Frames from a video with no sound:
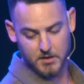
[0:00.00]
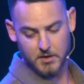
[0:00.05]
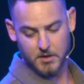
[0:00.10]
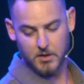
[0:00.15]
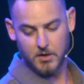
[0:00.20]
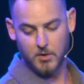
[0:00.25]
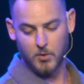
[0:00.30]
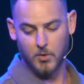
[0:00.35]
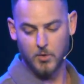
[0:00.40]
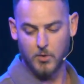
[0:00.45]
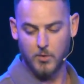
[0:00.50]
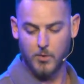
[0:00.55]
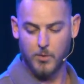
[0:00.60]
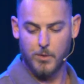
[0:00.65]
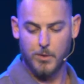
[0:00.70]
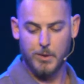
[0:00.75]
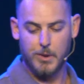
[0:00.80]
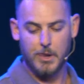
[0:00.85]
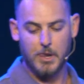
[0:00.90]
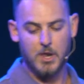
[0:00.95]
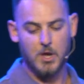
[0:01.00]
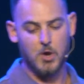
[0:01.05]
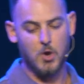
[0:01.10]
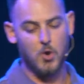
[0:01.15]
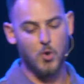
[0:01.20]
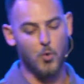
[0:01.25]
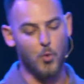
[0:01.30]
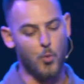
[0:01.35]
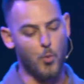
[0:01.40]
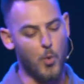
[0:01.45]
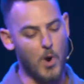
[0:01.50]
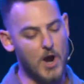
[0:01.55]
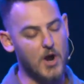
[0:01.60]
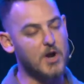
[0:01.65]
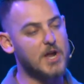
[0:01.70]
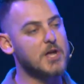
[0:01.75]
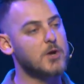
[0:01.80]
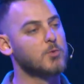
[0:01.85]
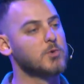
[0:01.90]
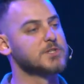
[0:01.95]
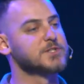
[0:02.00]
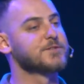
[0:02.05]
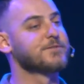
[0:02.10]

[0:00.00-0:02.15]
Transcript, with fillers: Más específicamente. Where he was